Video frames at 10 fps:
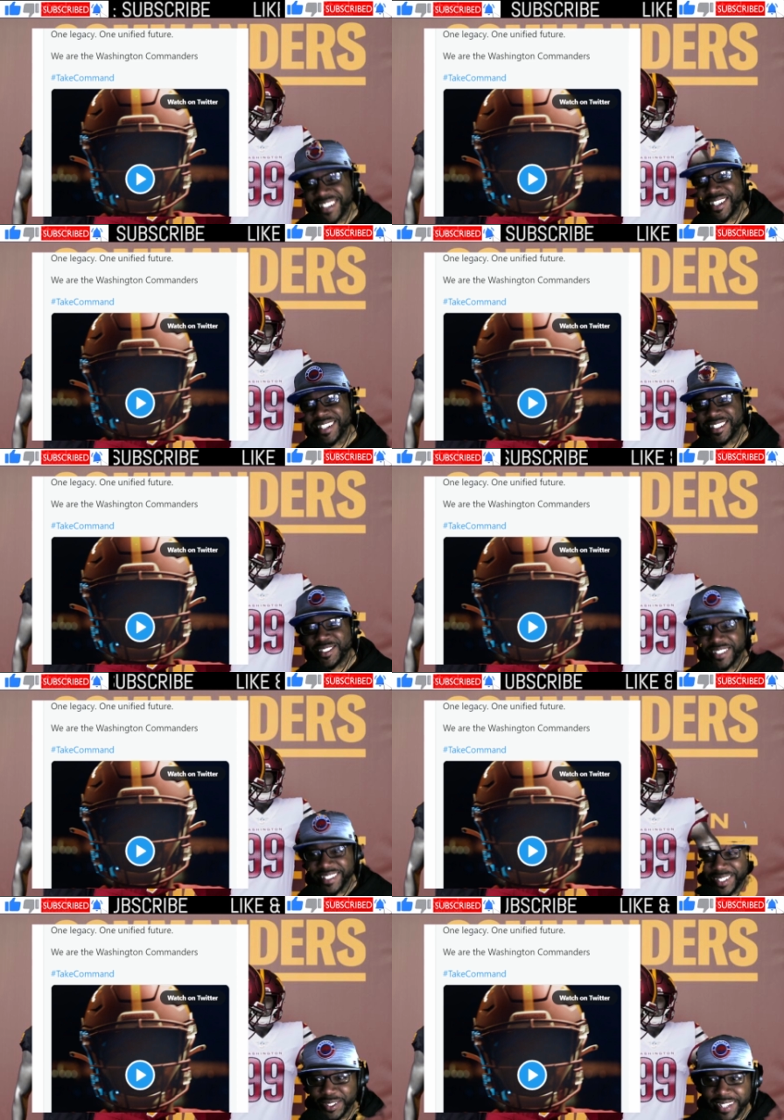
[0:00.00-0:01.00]
I just want to
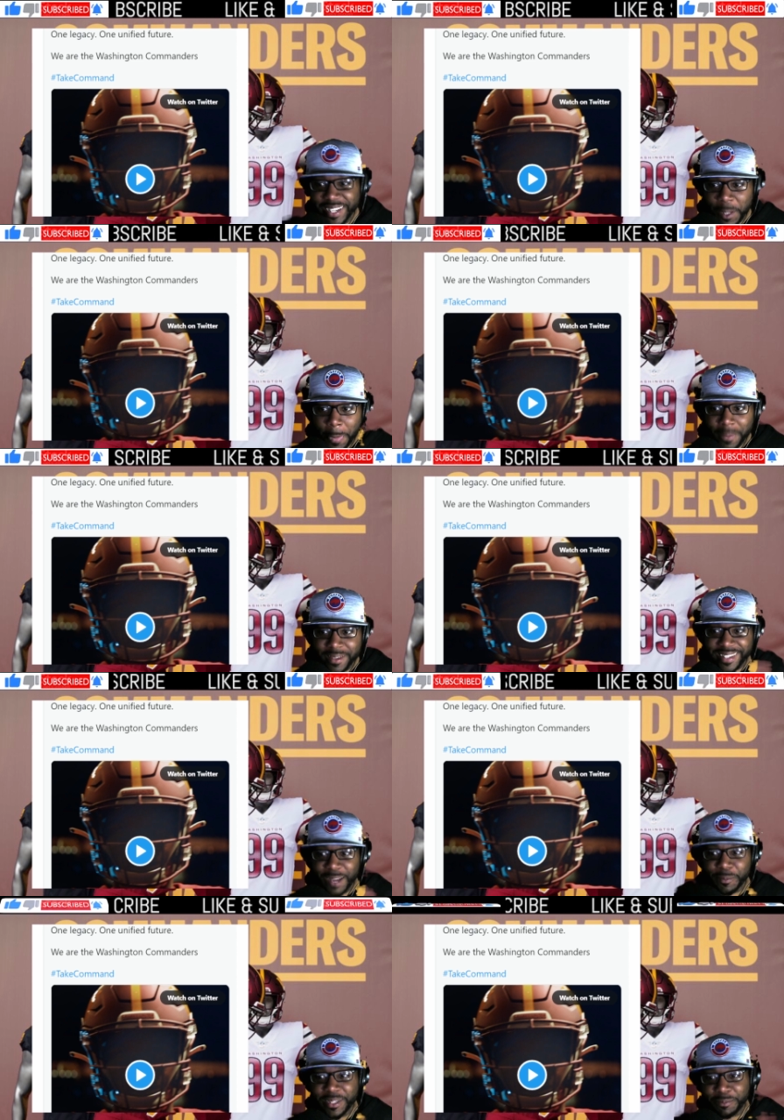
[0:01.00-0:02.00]
know like like
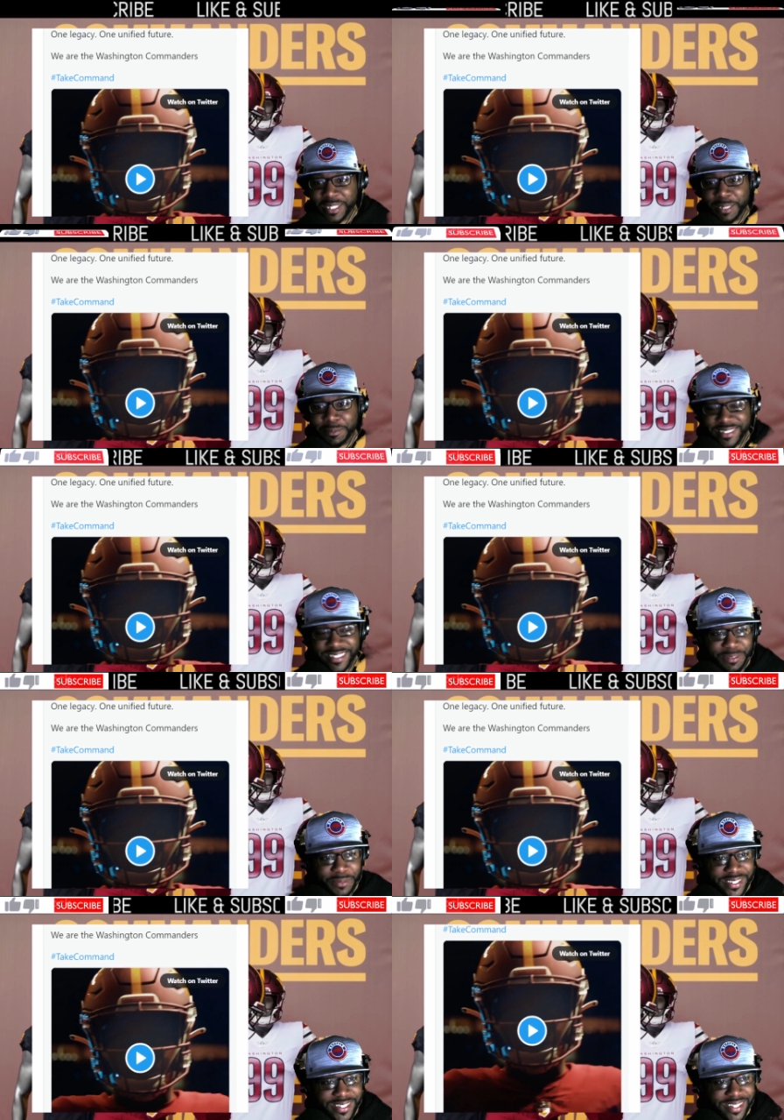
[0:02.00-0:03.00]
how many memes are gonna
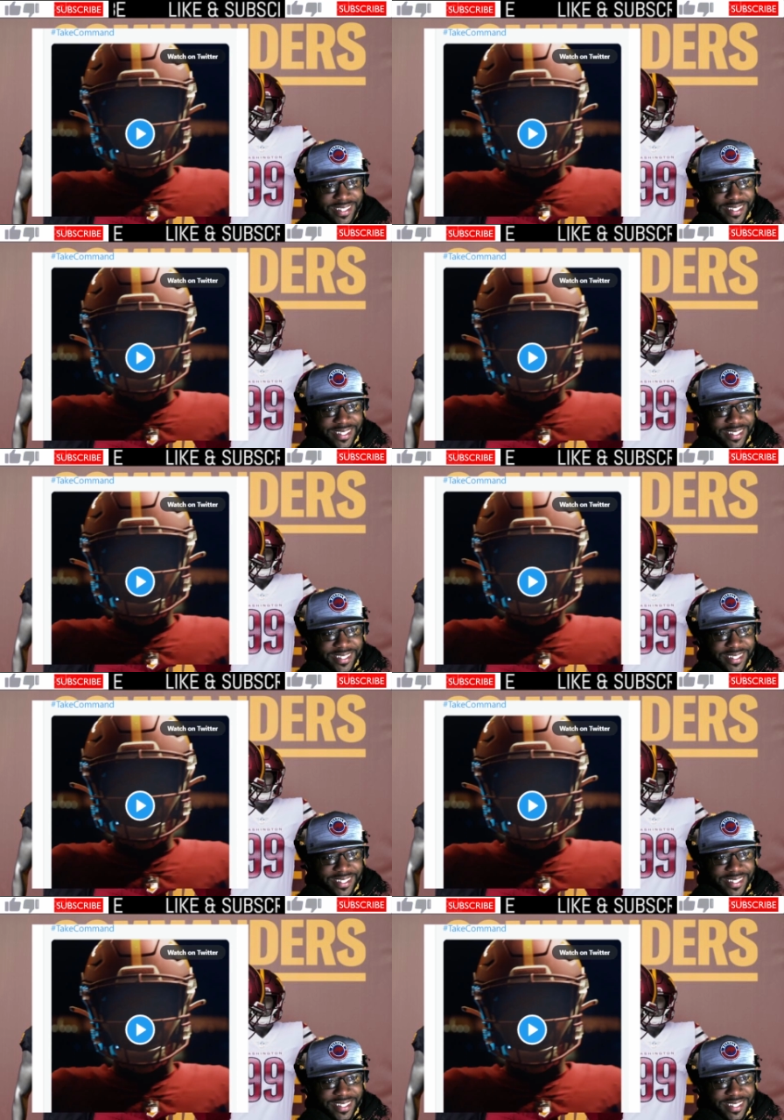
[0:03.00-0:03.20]
be uh,